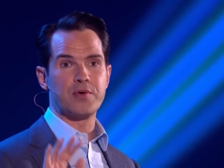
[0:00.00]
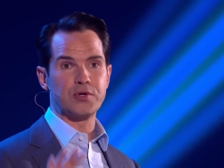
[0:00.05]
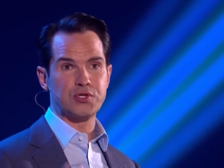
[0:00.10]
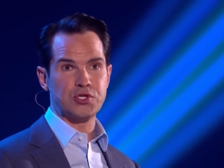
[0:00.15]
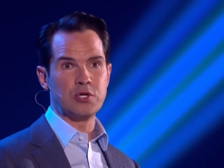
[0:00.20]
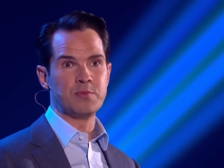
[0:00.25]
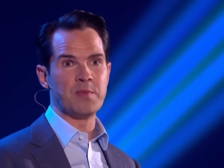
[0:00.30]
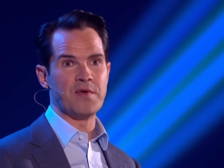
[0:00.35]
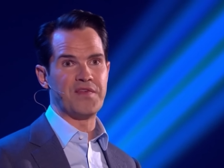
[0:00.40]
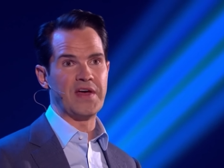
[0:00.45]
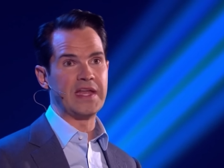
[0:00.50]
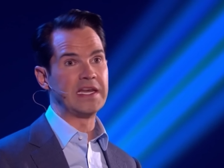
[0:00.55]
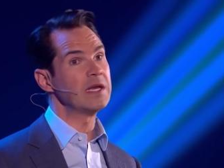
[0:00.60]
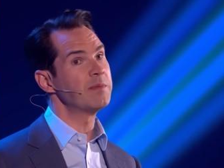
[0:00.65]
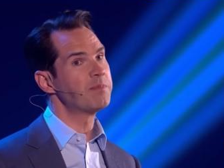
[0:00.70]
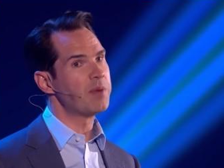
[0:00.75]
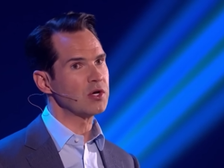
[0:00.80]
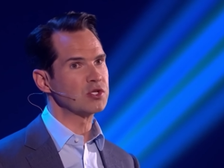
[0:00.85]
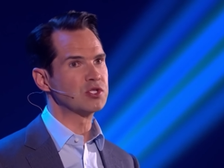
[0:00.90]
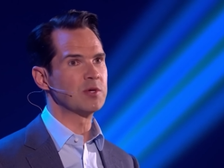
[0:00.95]
presume offended,
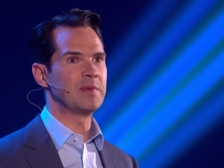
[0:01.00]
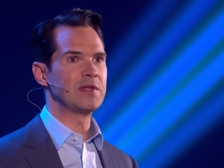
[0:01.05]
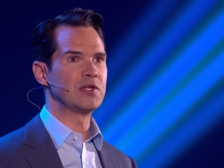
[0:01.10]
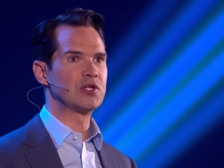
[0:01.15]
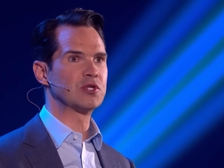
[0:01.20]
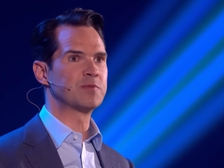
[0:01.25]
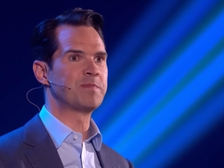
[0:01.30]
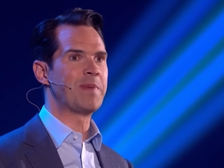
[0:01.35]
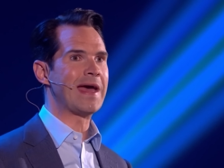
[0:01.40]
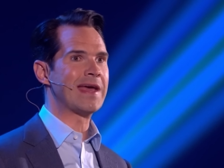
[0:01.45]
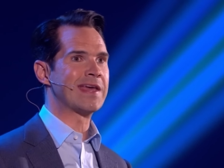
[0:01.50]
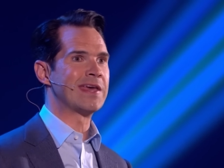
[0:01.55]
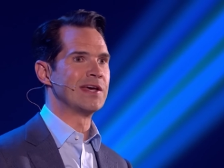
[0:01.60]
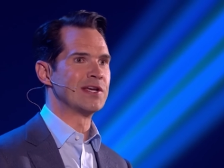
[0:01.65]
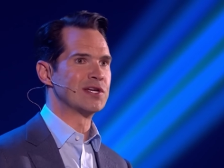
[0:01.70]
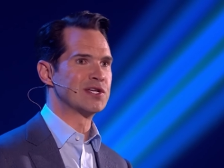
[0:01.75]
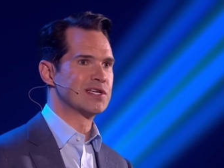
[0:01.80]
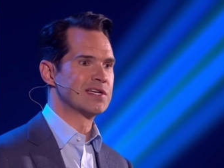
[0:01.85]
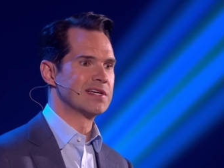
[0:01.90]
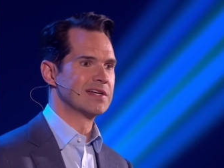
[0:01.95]
possibly just
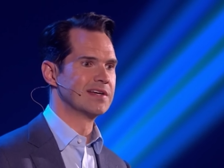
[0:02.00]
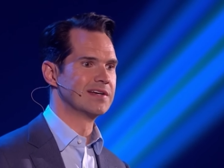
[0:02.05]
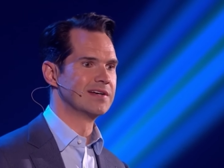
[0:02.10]
peckish.